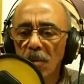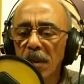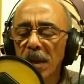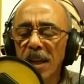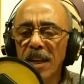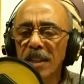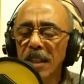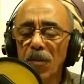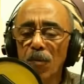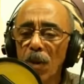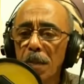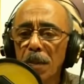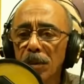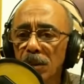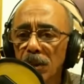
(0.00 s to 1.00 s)
Because if
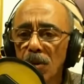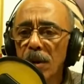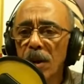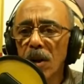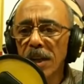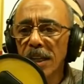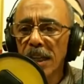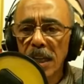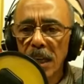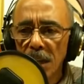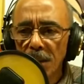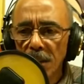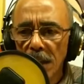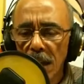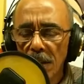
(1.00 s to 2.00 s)
we pursue it on any
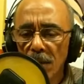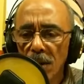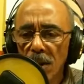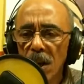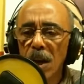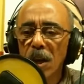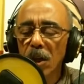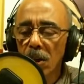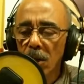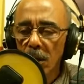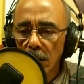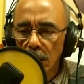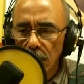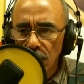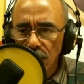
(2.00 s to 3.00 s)
other level, you're going
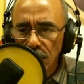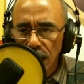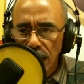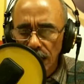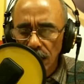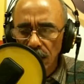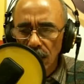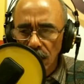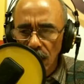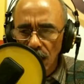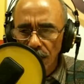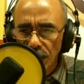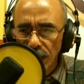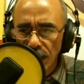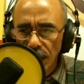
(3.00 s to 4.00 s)
to lose, ladies and
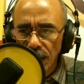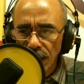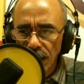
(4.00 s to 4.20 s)
gentlemen,